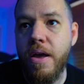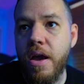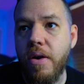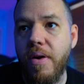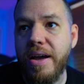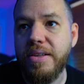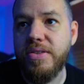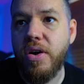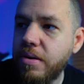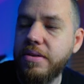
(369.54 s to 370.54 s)
right?
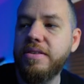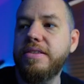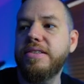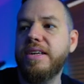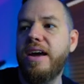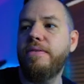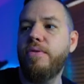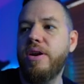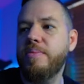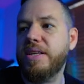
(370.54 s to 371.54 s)
So this is kind of
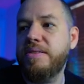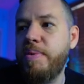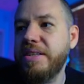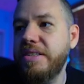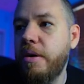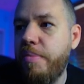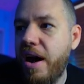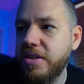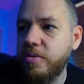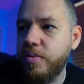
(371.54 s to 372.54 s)
what I'm expecting, a
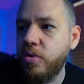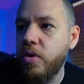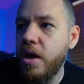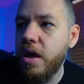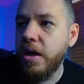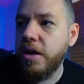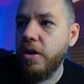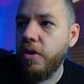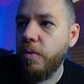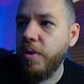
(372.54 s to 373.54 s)
possible, you
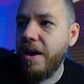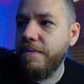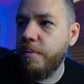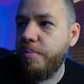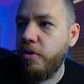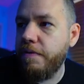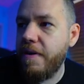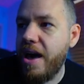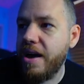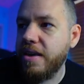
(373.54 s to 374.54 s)
know, we have the bull
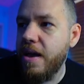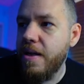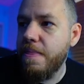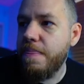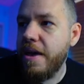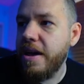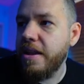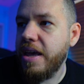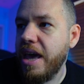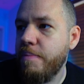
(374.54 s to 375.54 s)
flag,
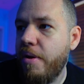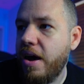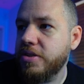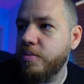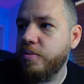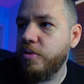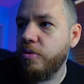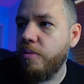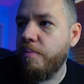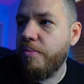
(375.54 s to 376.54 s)
then a
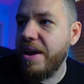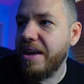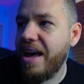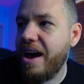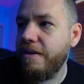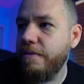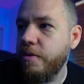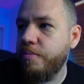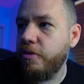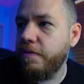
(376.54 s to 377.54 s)
possible break out of the
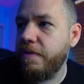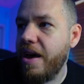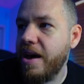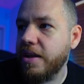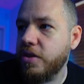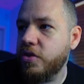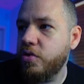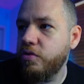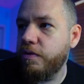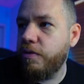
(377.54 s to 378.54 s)
bull flag
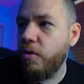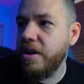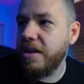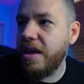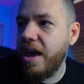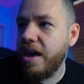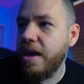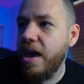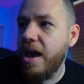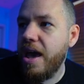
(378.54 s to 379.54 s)
to 40K,
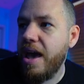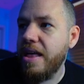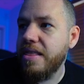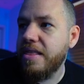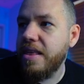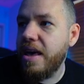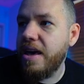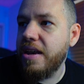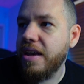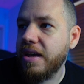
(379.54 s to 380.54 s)
and
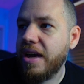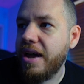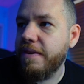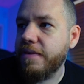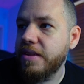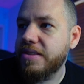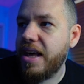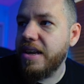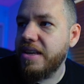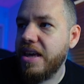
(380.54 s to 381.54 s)
then kind of
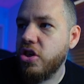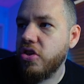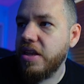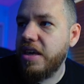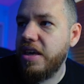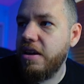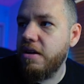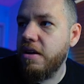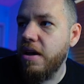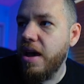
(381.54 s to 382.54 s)
consolidation
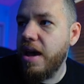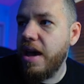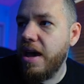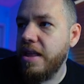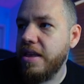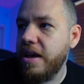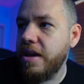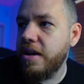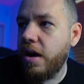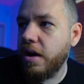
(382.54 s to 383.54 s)
here, and
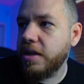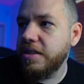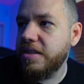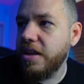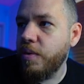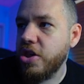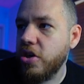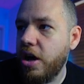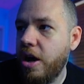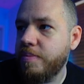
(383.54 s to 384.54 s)
then
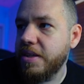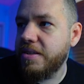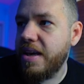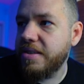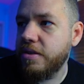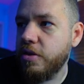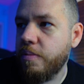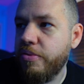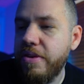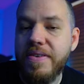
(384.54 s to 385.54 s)
continuation up to test the
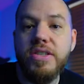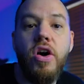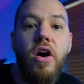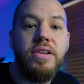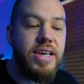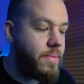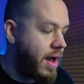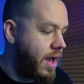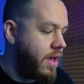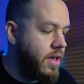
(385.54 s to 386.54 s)
previous all-time
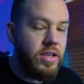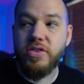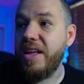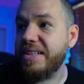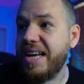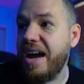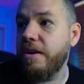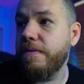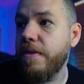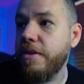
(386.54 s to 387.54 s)
high. So that's kind
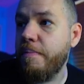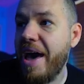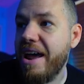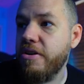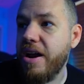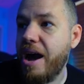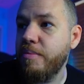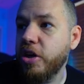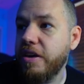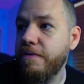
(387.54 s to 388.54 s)
of the pattern
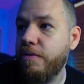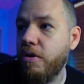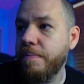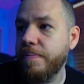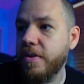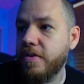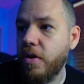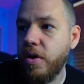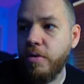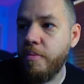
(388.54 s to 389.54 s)
I'm looking for.
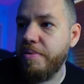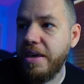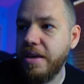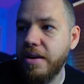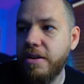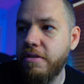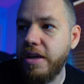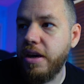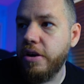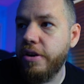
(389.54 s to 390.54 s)
So it will be
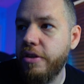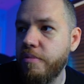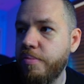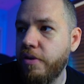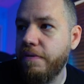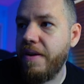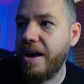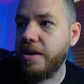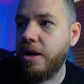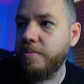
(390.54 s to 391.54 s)
literally another bull
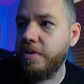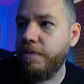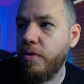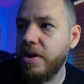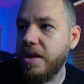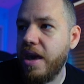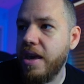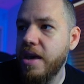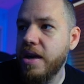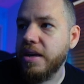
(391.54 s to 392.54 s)
flag up to
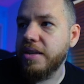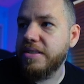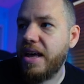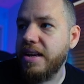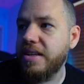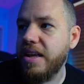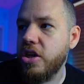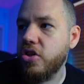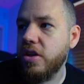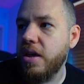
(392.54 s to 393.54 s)
40K,
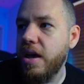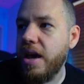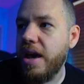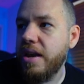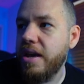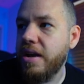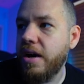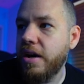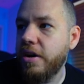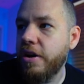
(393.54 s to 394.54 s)
consolidation, and then
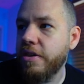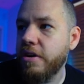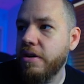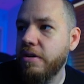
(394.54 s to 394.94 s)
another